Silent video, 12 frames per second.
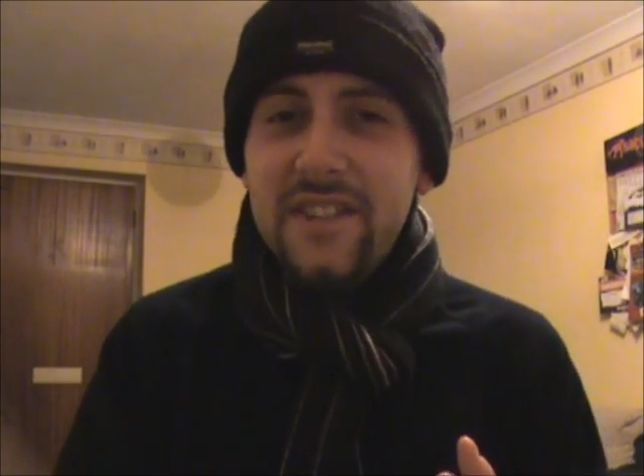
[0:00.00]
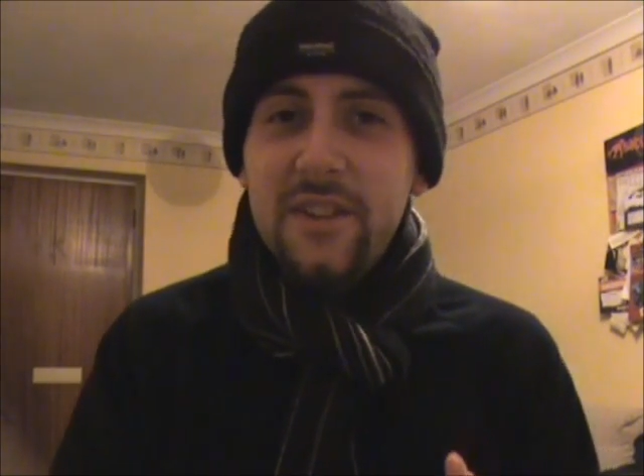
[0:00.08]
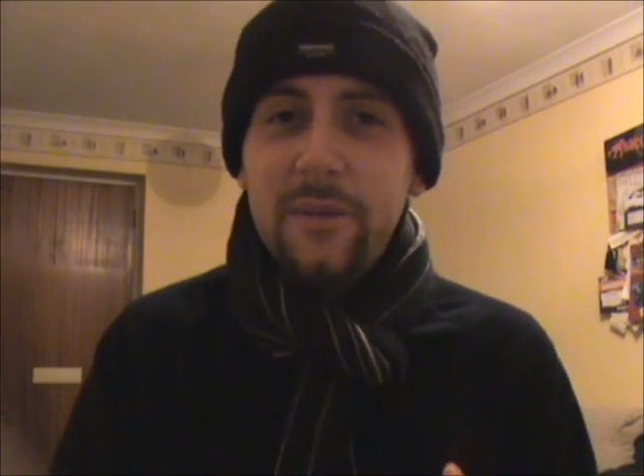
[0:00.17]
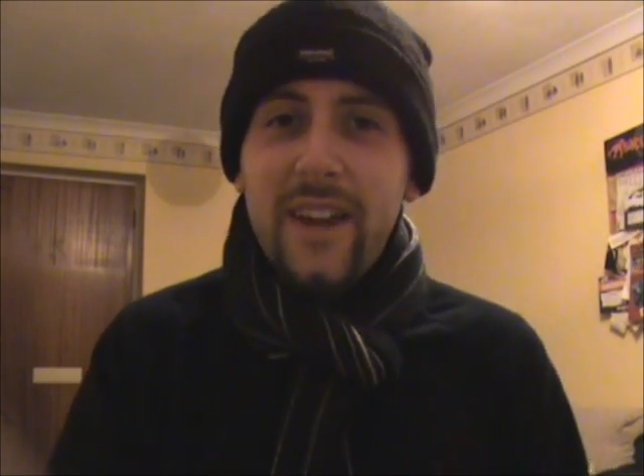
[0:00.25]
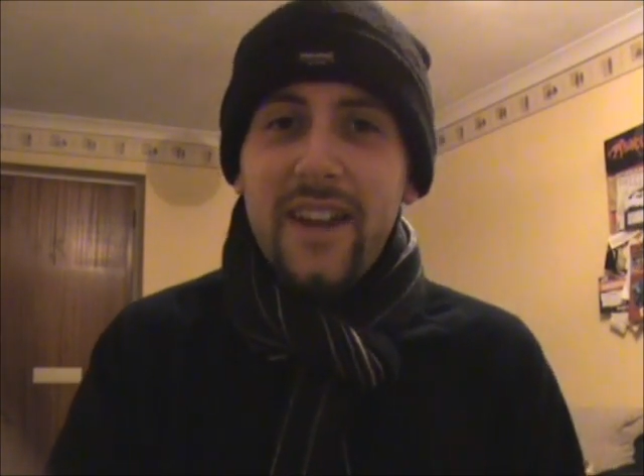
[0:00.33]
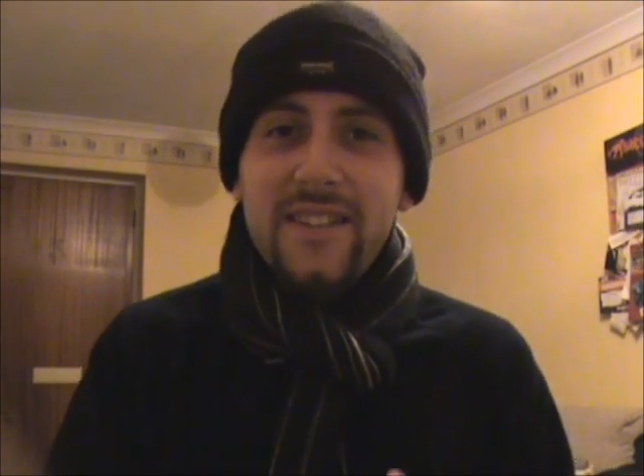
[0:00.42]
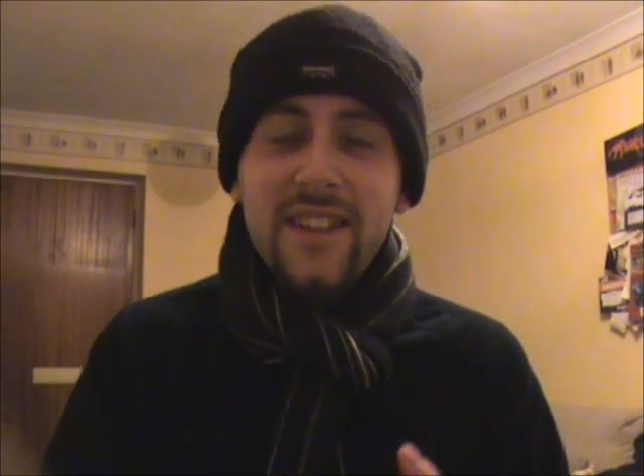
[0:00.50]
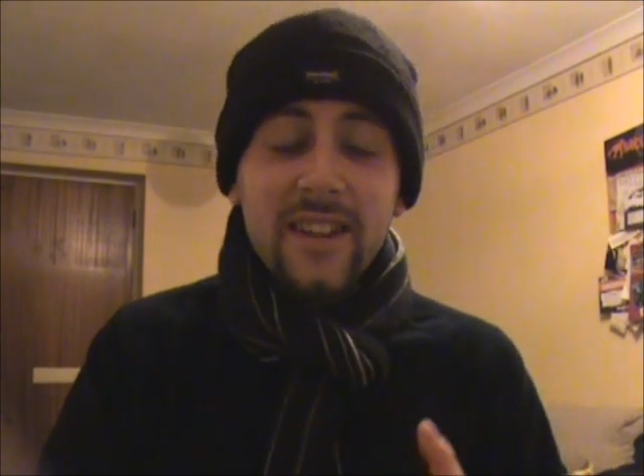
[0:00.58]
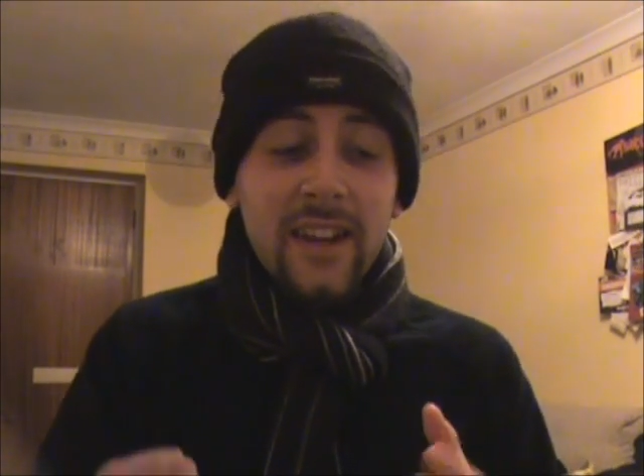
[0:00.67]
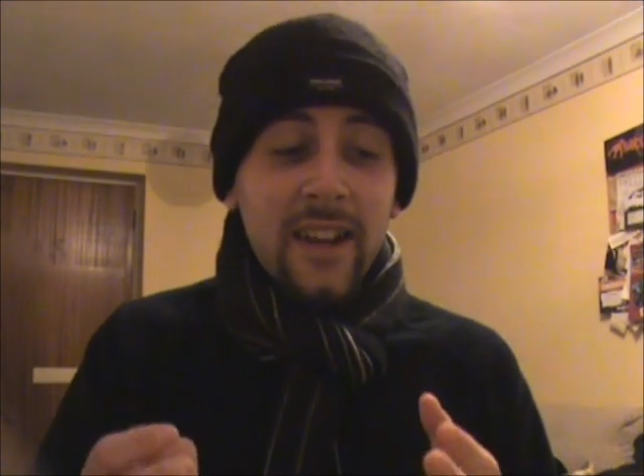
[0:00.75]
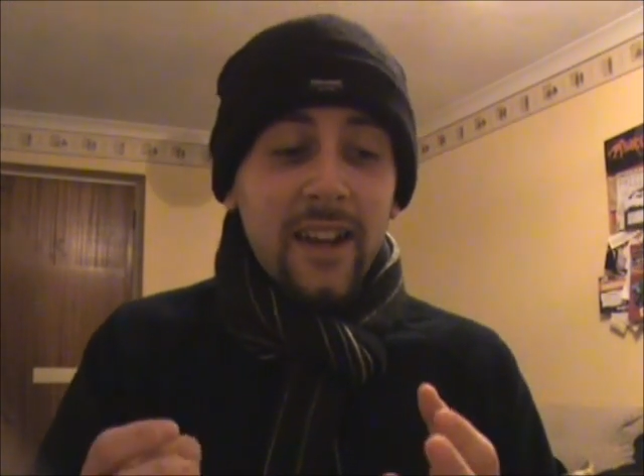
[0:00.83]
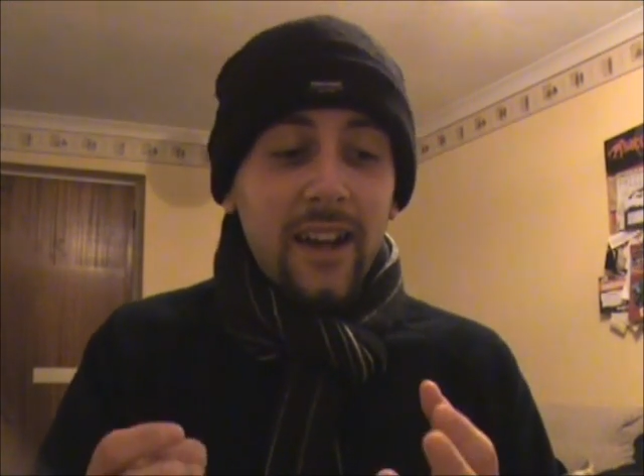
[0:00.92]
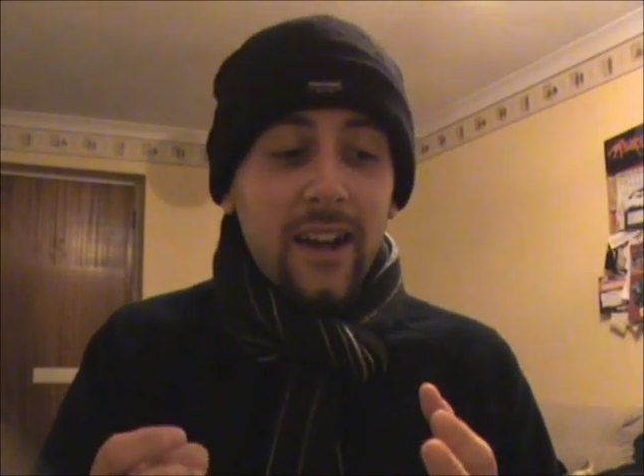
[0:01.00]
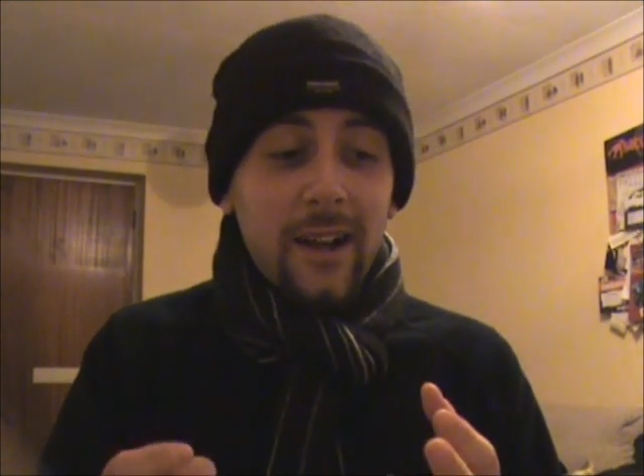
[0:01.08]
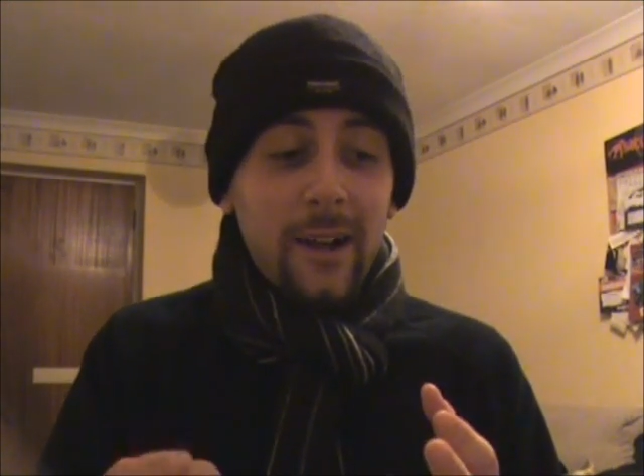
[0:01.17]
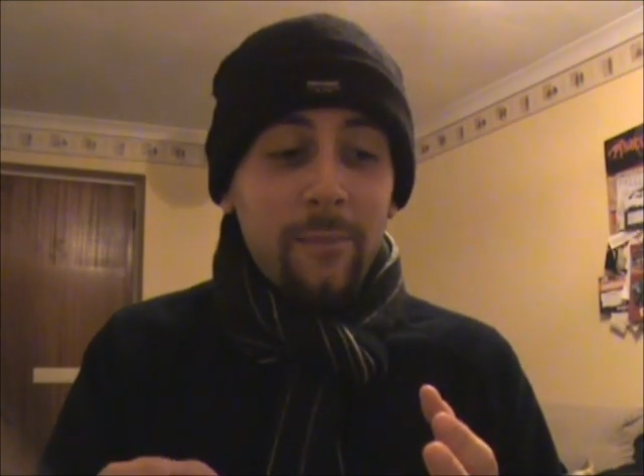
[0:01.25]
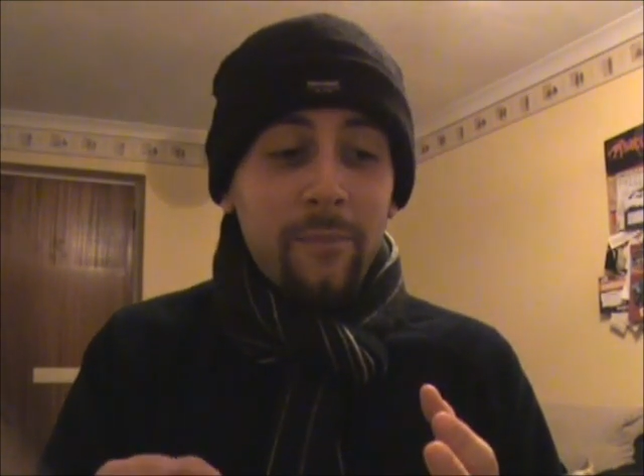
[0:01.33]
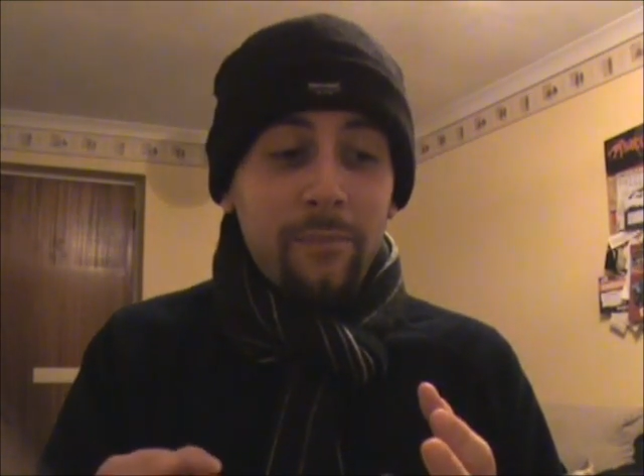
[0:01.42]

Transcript: to it. Um,